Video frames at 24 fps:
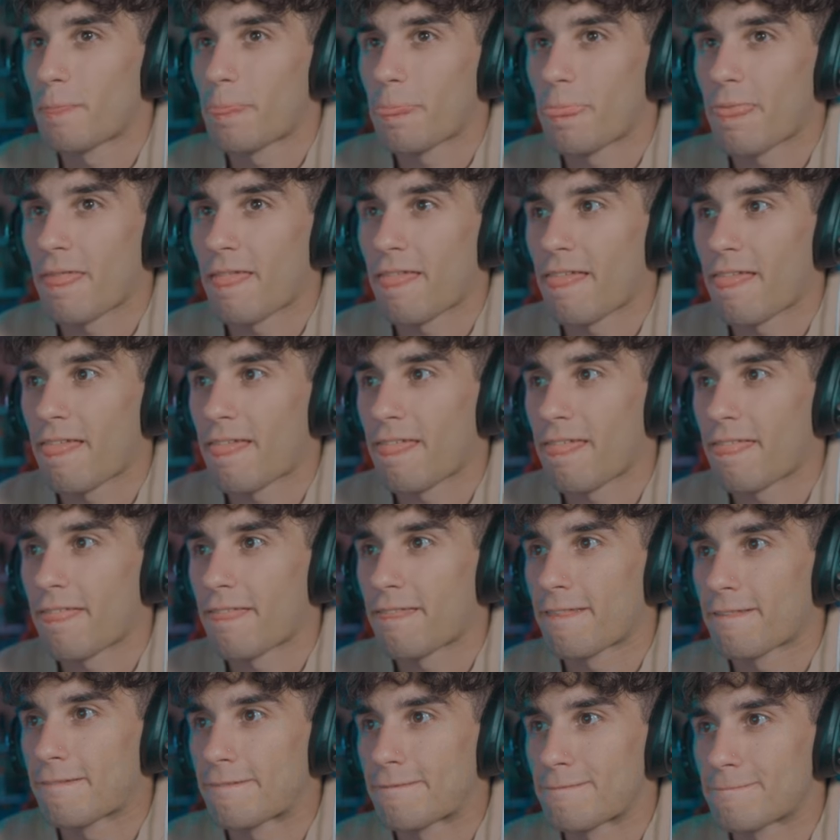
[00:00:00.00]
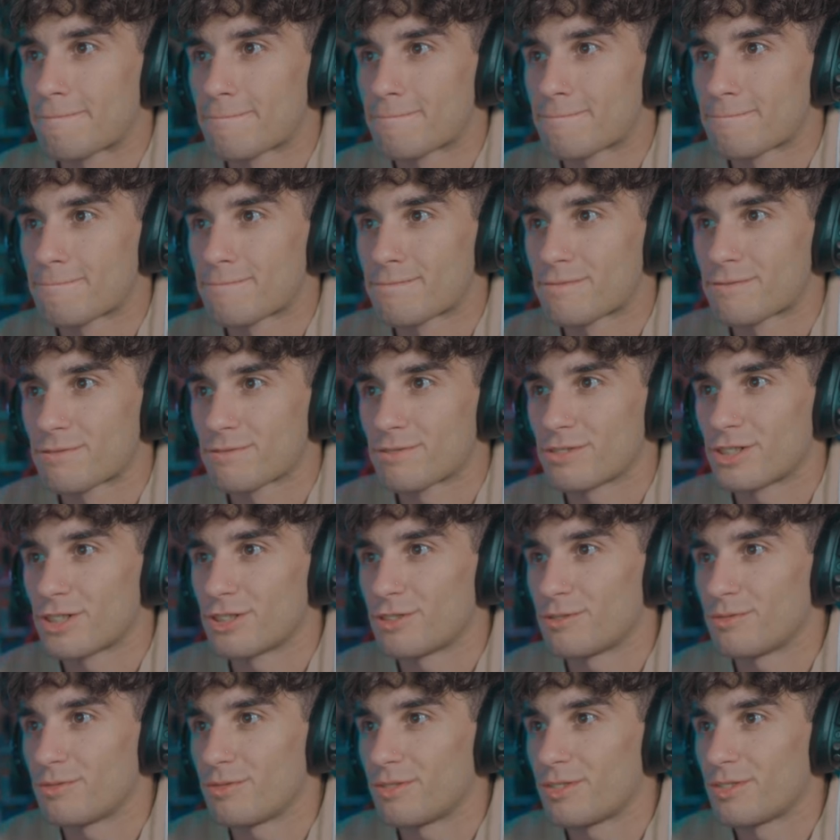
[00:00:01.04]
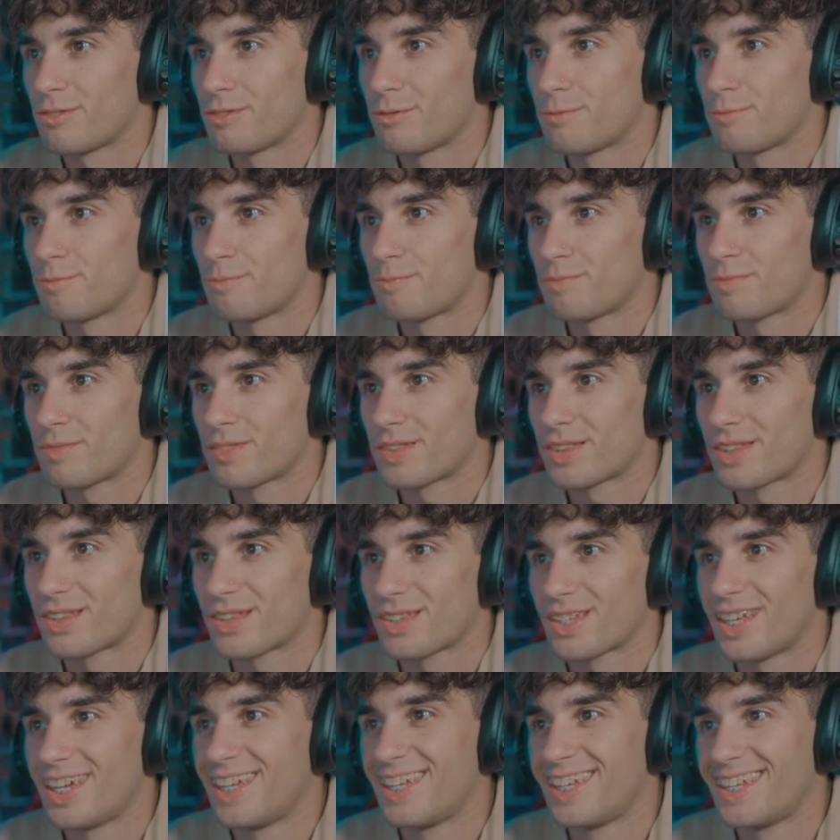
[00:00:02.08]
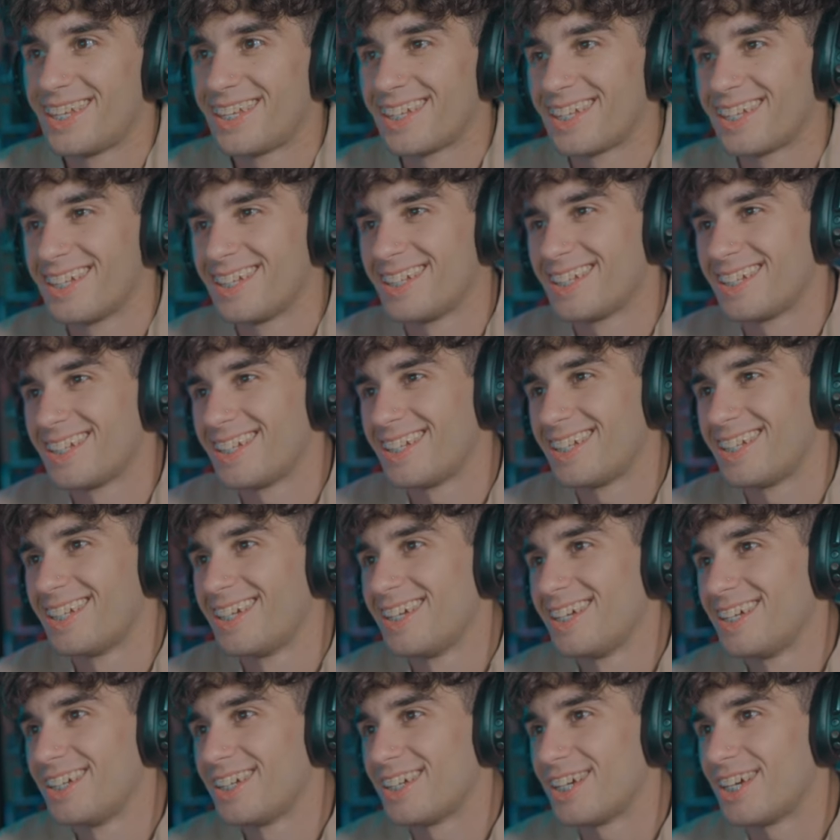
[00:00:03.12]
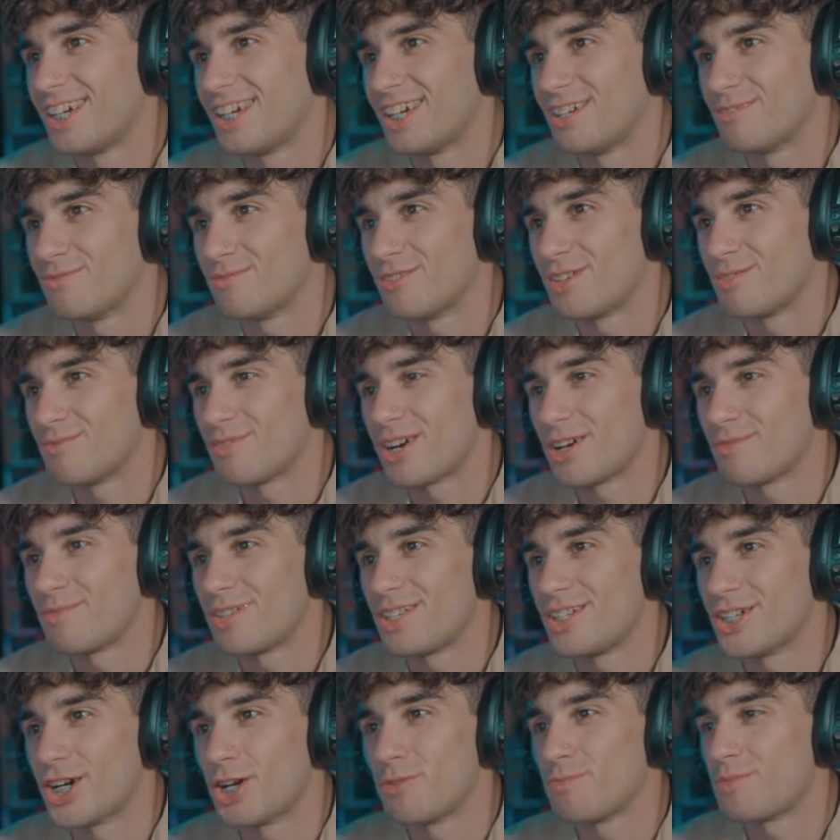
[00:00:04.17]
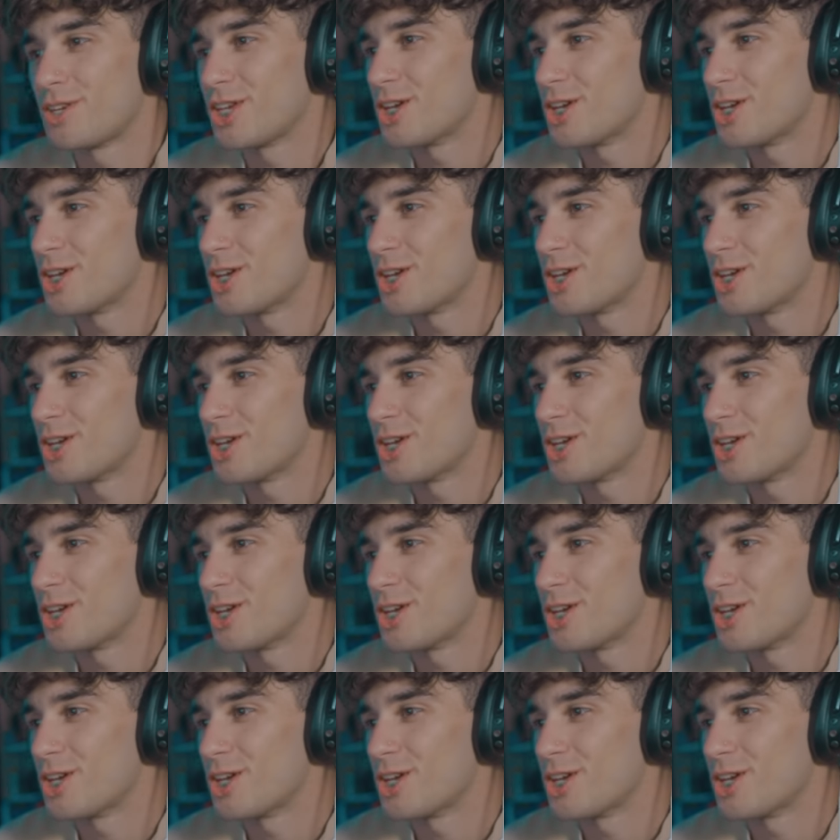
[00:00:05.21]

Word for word: Sweden. That's not fine. Why is it like that? It, it might be 9 p.m.